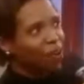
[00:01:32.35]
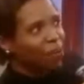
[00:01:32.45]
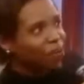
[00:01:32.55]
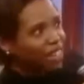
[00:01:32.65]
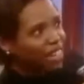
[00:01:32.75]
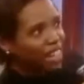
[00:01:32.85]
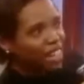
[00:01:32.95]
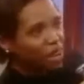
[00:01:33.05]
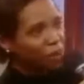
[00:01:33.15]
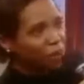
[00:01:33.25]
really
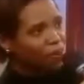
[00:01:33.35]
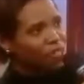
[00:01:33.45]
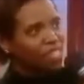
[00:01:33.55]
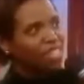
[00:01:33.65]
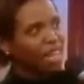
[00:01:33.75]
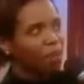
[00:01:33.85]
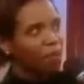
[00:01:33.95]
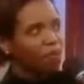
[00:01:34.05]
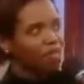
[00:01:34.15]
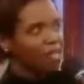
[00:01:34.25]
approach this
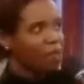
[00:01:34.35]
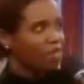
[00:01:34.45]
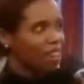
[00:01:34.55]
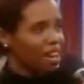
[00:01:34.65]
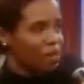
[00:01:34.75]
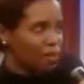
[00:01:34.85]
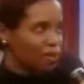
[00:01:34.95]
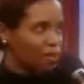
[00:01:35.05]
album the same way that I